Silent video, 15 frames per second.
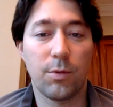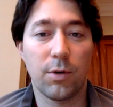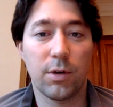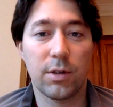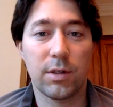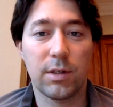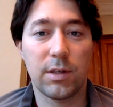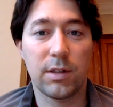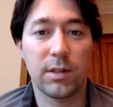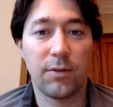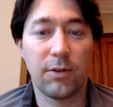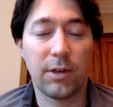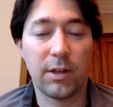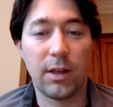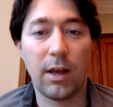workbooks
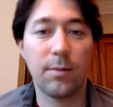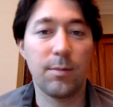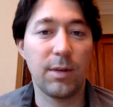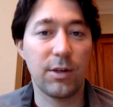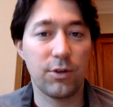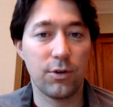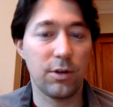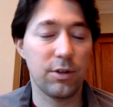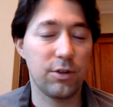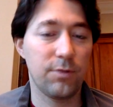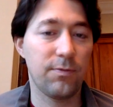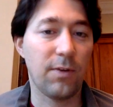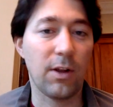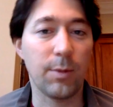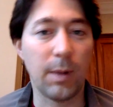and stuff like that, make
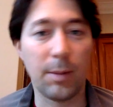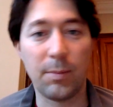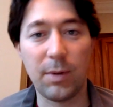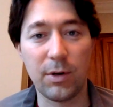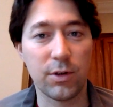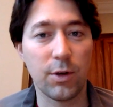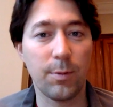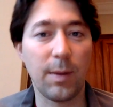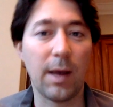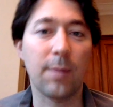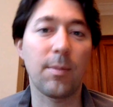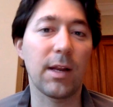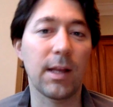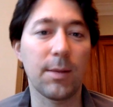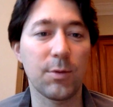sure to follow me on
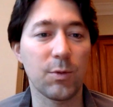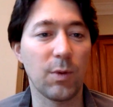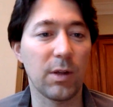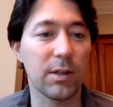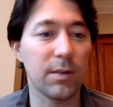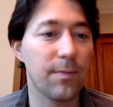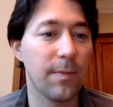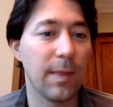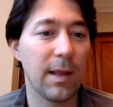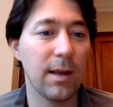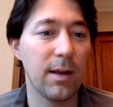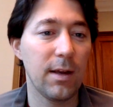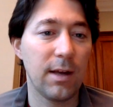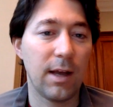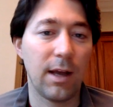Periscope at MindGamesWeldon.
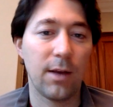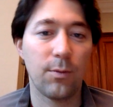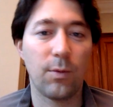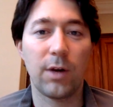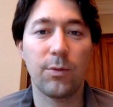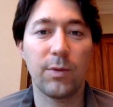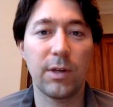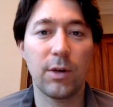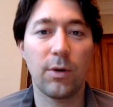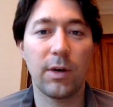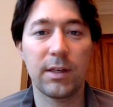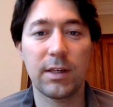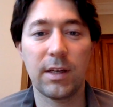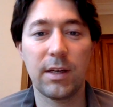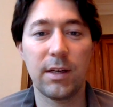And why don't
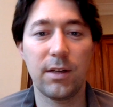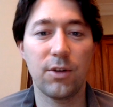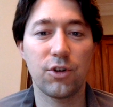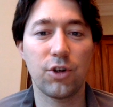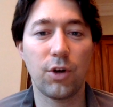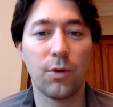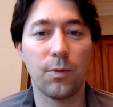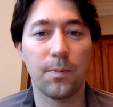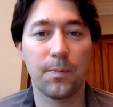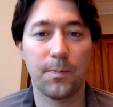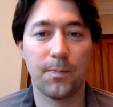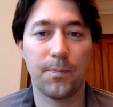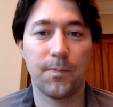we go ahead and get into the show?